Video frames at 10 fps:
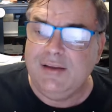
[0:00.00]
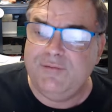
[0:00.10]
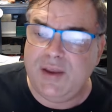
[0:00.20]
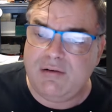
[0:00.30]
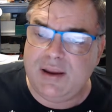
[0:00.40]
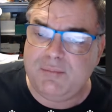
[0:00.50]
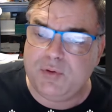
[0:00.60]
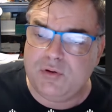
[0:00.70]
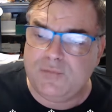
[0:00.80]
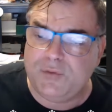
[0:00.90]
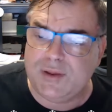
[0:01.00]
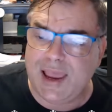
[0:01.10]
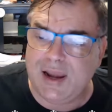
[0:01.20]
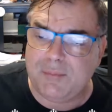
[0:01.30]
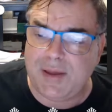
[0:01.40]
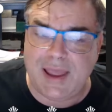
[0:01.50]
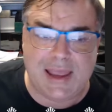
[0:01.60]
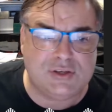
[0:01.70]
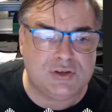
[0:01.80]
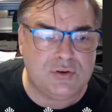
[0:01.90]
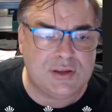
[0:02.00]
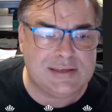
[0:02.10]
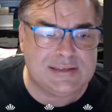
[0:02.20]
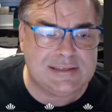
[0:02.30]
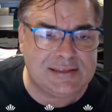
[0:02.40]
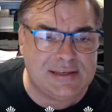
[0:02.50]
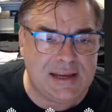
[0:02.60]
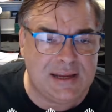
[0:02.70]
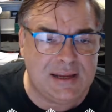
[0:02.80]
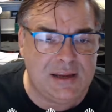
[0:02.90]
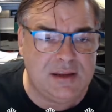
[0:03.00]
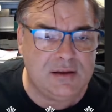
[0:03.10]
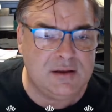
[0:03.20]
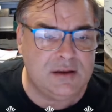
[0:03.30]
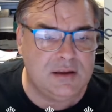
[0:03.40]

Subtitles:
Very beautiful caliber, as you can see.